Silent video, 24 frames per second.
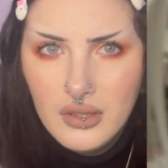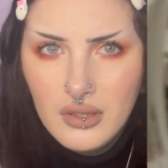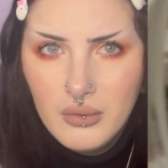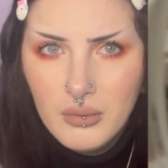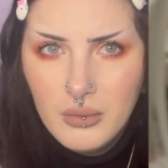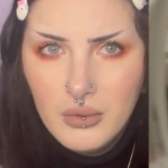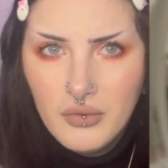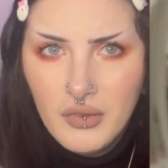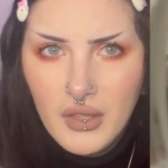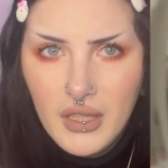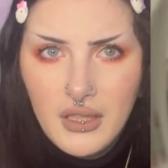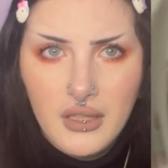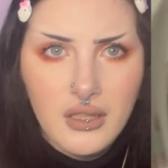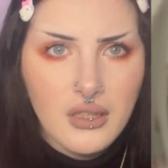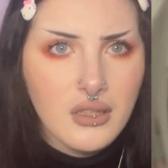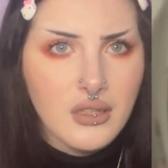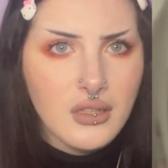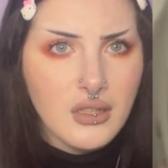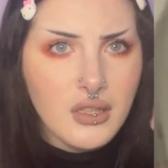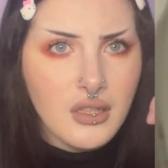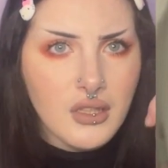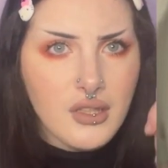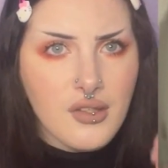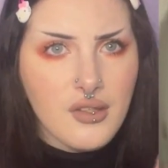with like
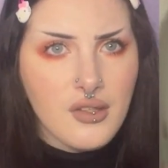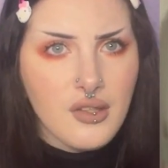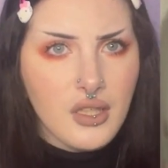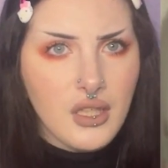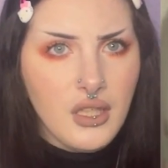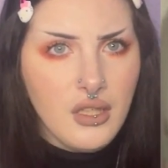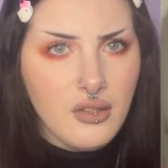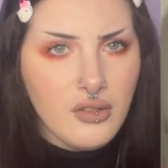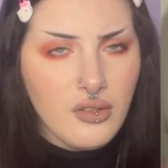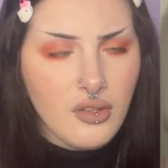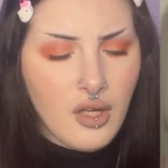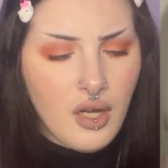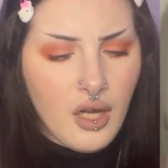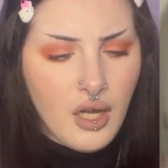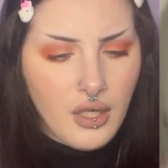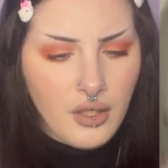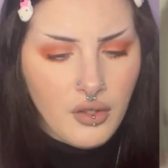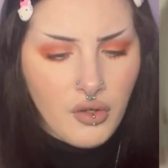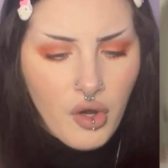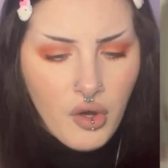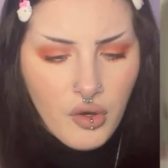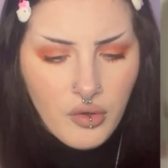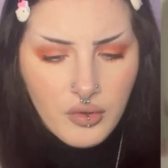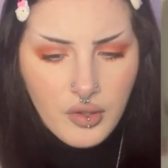a slit. I
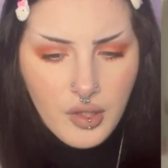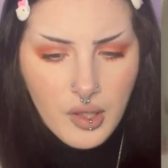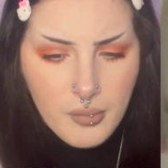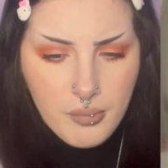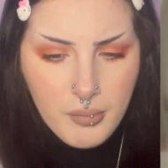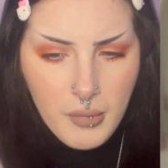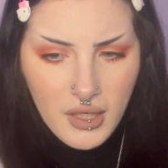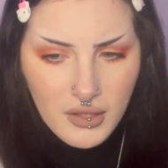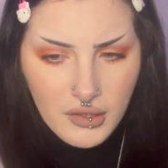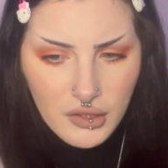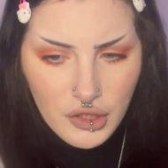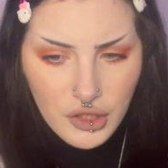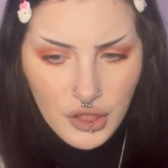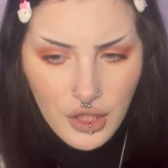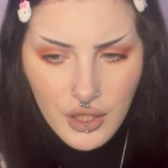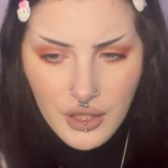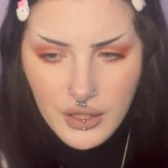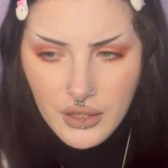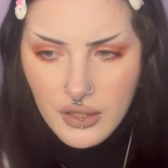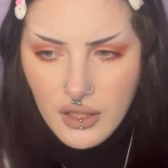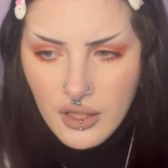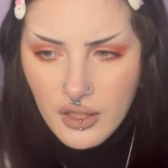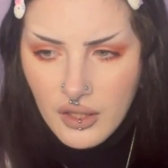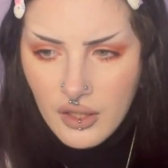called it a
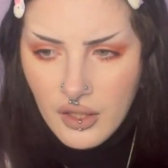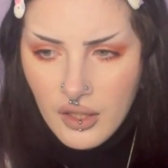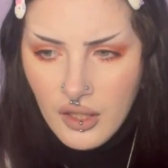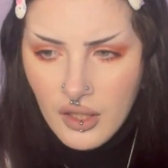mangina,